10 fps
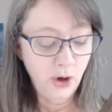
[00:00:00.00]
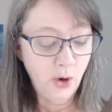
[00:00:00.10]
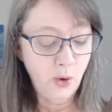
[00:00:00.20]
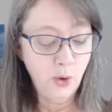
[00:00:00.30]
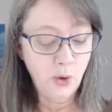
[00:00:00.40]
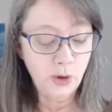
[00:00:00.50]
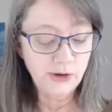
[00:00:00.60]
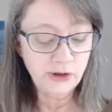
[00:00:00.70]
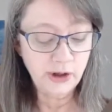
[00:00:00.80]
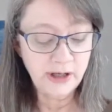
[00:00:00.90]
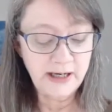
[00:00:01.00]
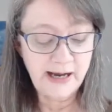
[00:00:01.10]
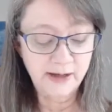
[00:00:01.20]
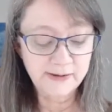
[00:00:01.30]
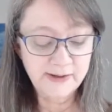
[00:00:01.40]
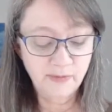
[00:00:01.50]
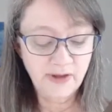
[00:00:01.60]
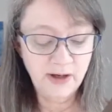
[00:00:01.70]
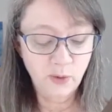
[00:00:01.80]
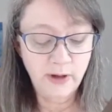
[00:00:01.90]
or starting out
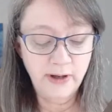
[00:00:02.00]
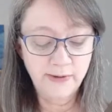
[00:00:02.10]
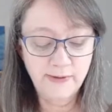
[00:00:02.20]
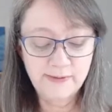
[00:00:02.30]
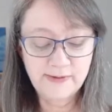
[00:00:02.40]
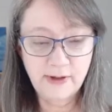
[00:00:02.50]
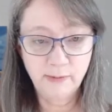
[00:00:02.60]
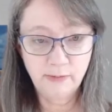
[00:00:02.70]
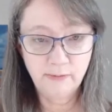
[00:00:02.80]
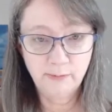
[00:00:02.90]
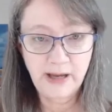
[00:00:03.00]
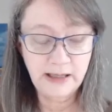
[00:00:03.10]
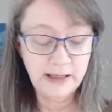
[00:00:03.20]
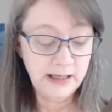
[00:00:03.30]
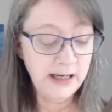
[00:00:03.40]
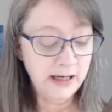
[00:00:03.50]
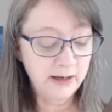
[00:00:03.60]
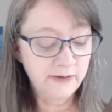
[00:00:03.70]
something with some pen and ink.